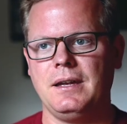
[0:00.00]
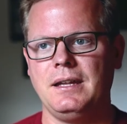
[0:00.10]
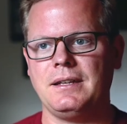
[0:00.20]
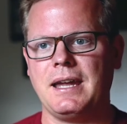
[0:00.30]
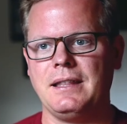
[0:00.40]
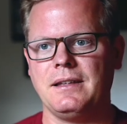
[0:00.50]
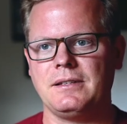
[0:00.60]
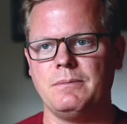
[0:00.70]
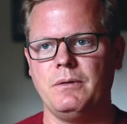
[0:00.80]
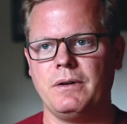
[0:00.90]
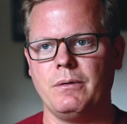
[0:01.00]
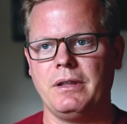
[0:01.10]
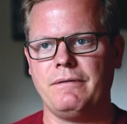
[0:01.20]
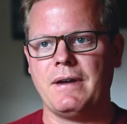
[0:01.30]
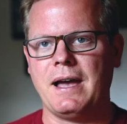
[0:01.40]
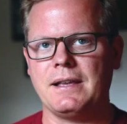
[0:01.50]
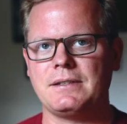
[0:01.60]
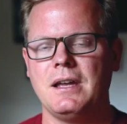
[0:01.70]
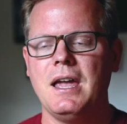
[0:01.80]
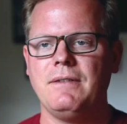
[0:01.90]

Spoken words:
indicate that it's moving really fast.